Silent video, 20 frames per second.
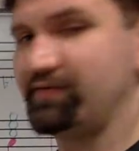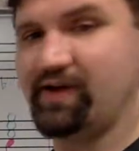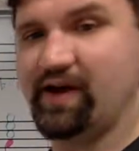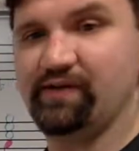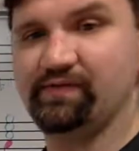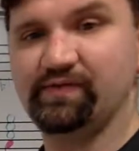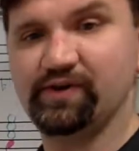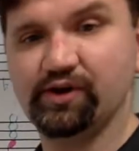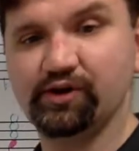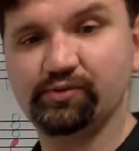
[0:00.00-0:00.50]
how
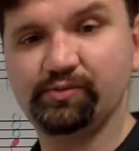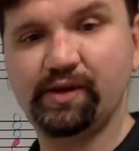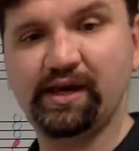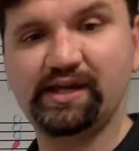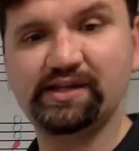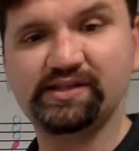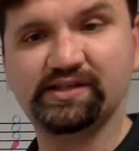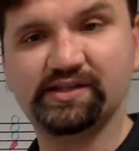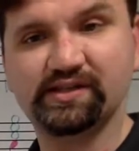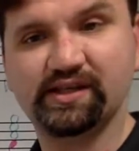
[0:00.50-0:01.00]
figured
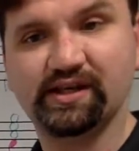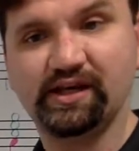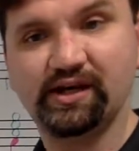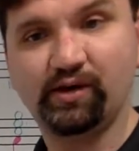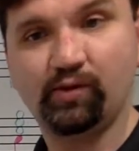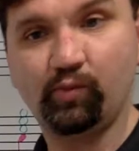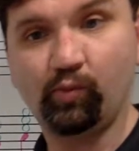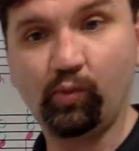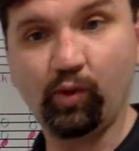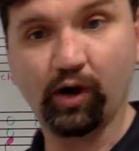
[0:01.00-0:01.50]
bass
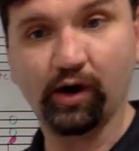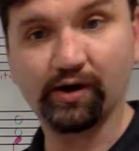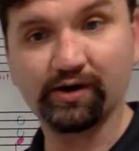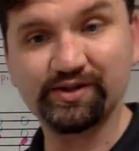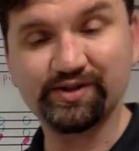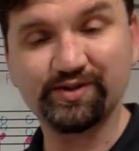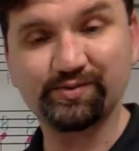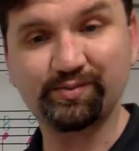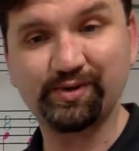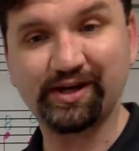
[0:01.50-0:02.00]

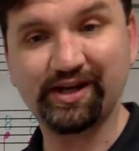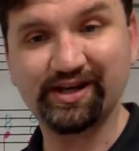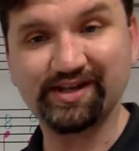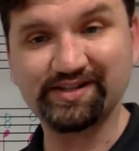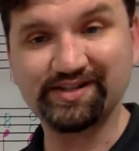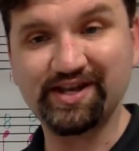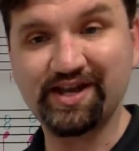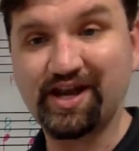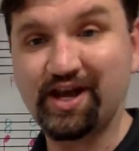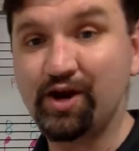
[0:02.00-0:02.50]
works,
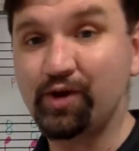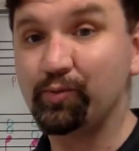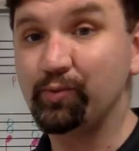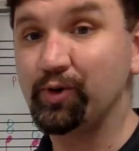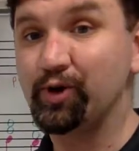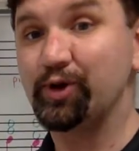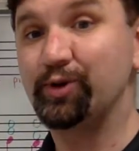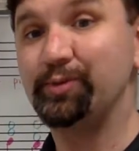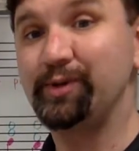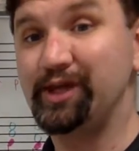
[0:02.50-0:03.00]
because we're
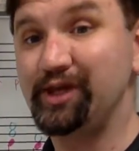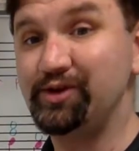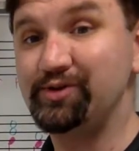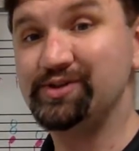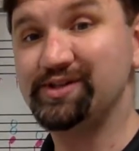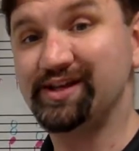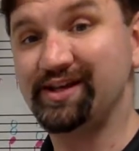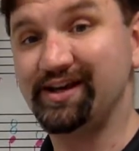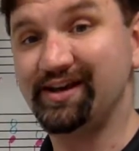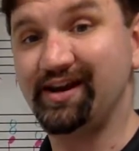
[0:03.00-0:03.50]
going to be
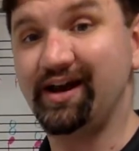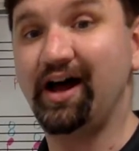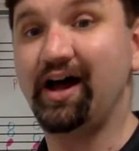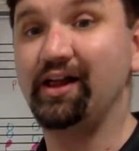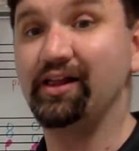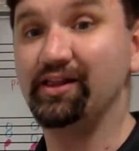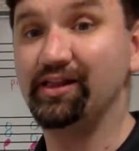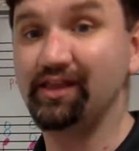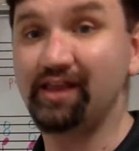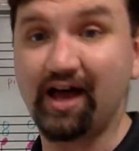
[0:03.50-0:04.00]
using it a
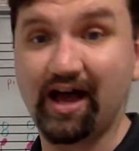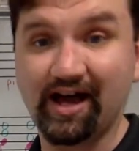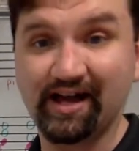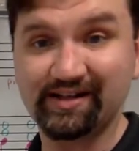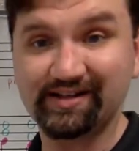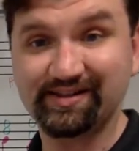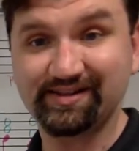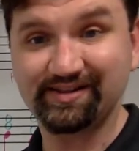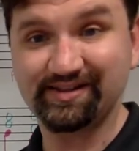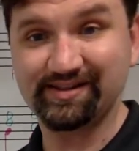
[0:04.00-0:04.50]

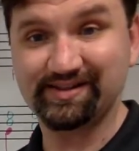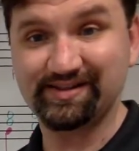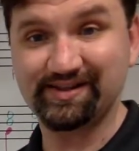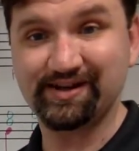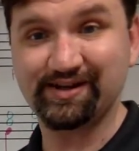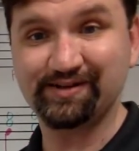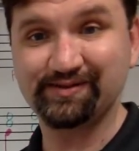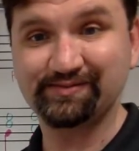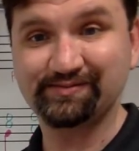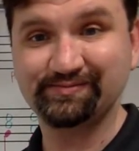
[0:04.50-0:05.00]
lot this
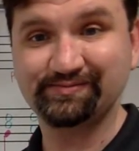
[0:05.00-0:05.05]
year.